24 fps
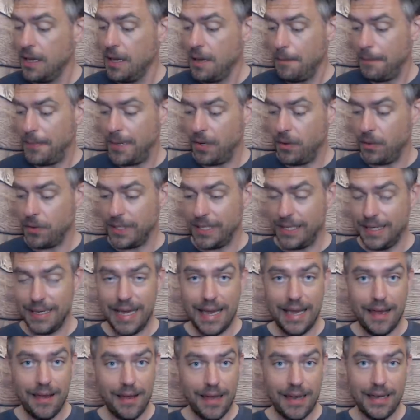build in
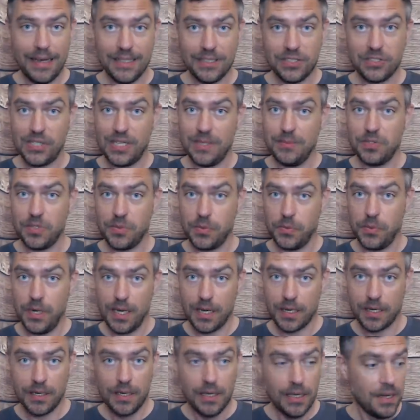there, and it seemed to
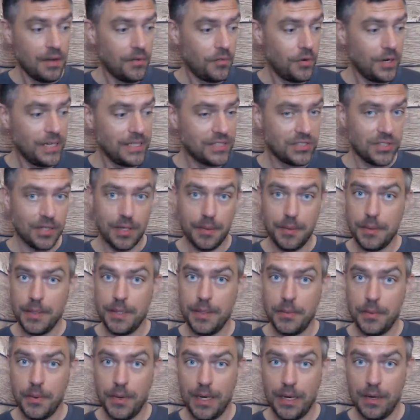work
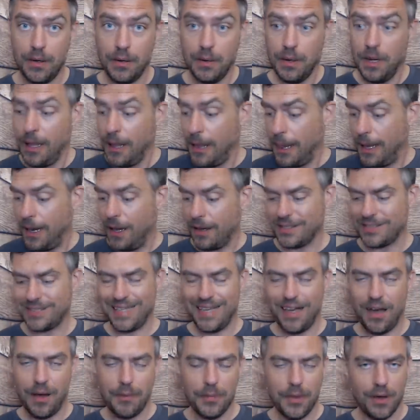reasonably well. Like I
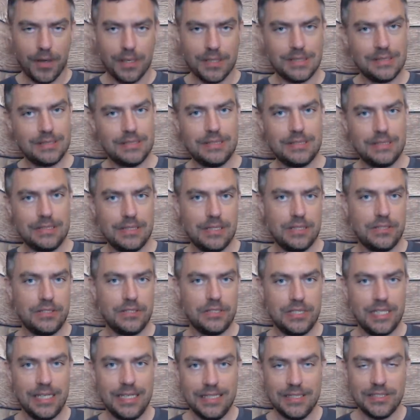say, I'm not a
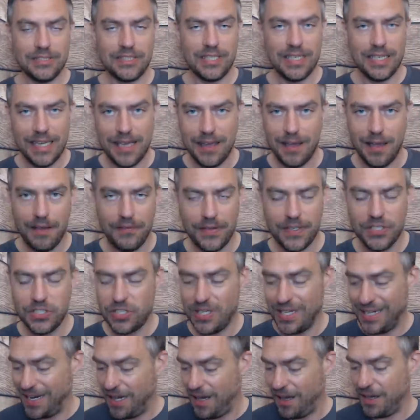TC
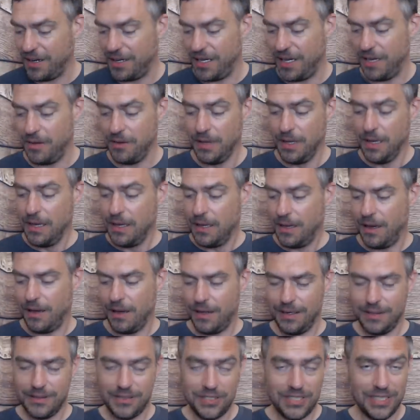aficionado.
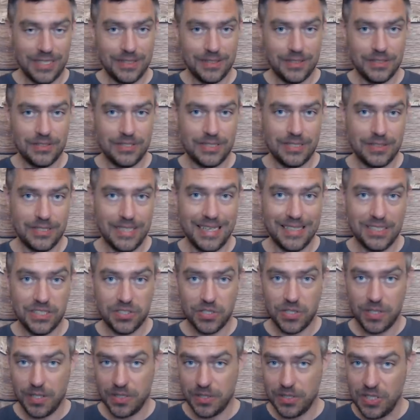I tend
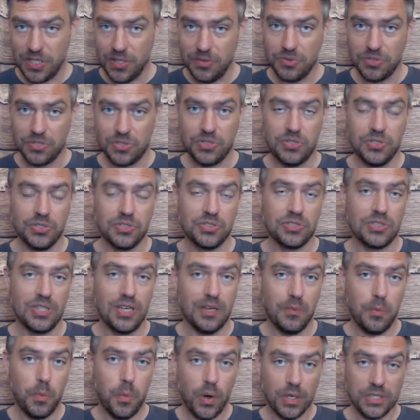to use just
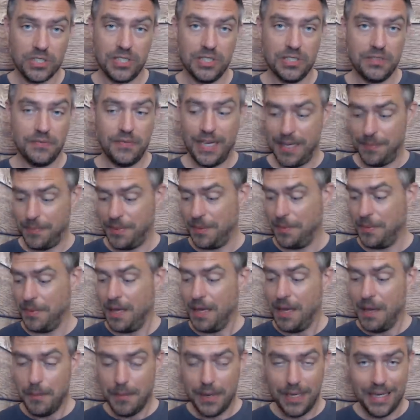uh, wattage vaping,
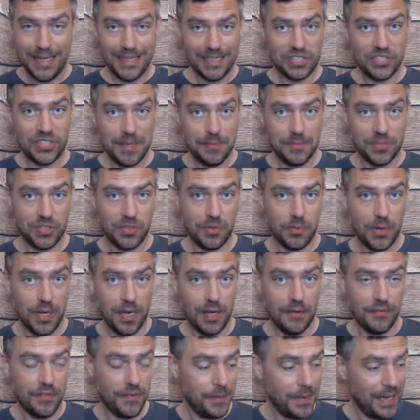but it seems to
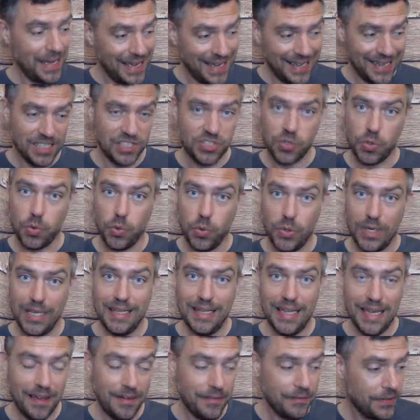work for me, and it's all
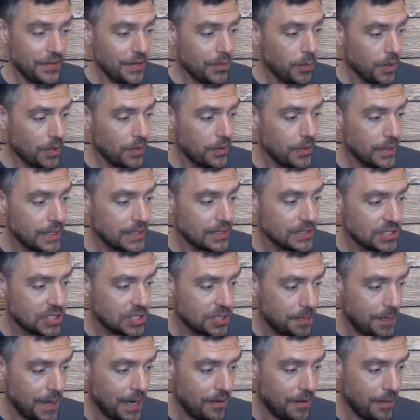in there if you want to
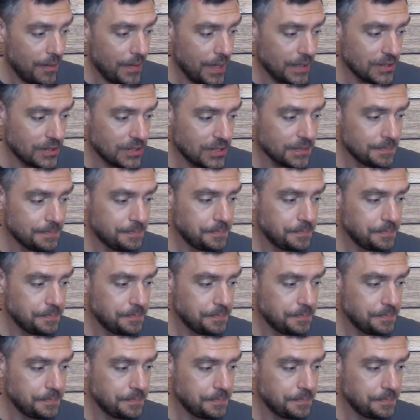experiment.